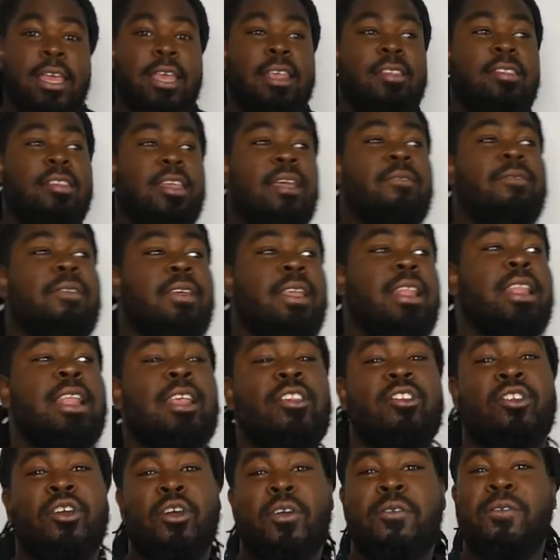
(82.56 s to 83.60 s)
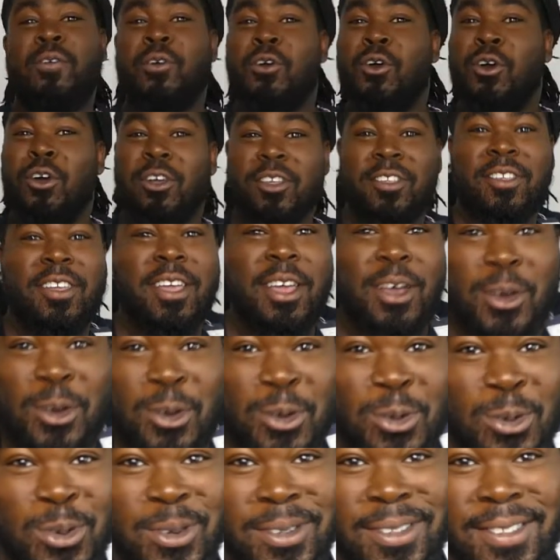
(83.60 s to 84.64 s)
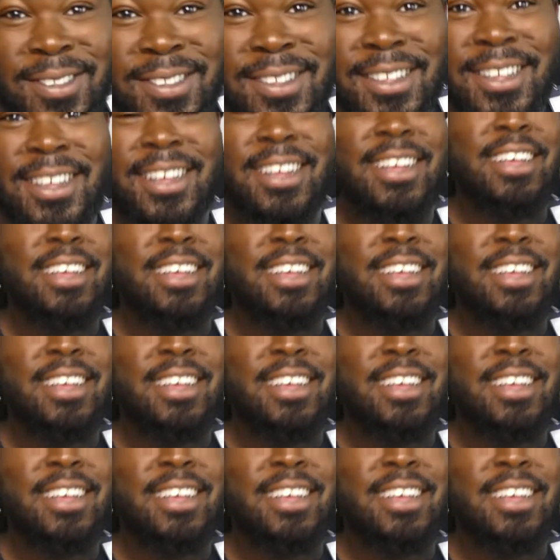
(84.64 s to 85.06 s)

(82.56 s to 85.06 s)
let's go for cocktails.